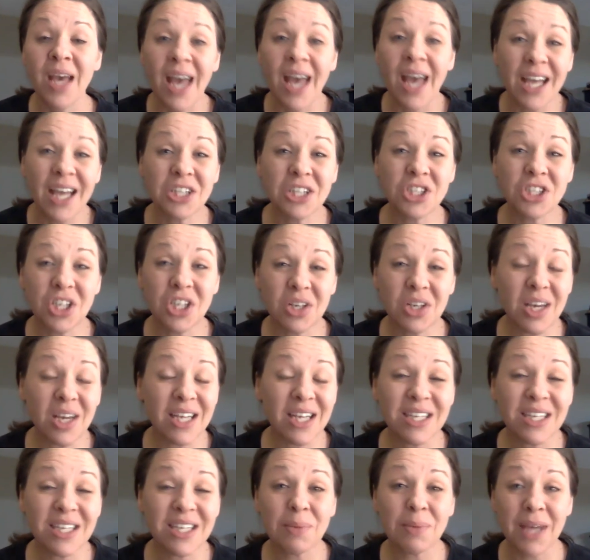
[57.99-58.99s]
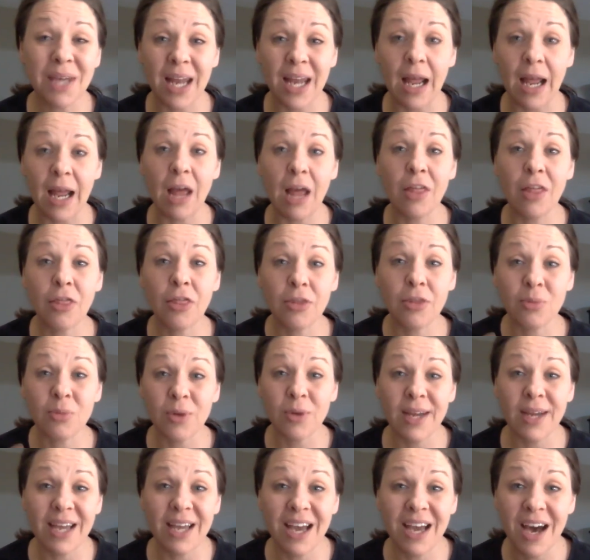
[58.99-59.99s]
and she ended up getting
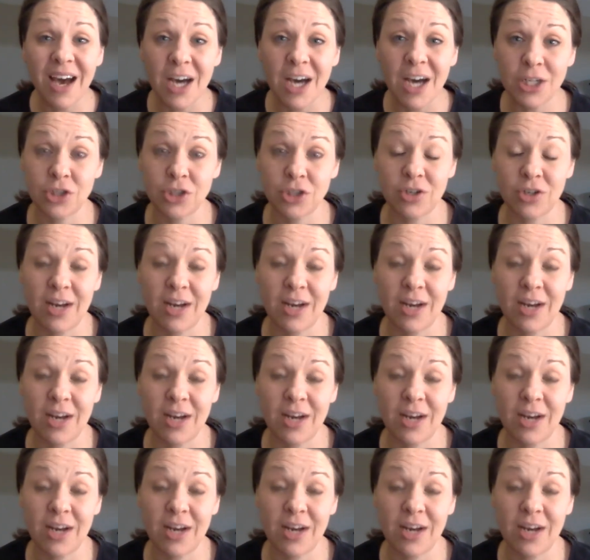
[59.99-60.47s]
$315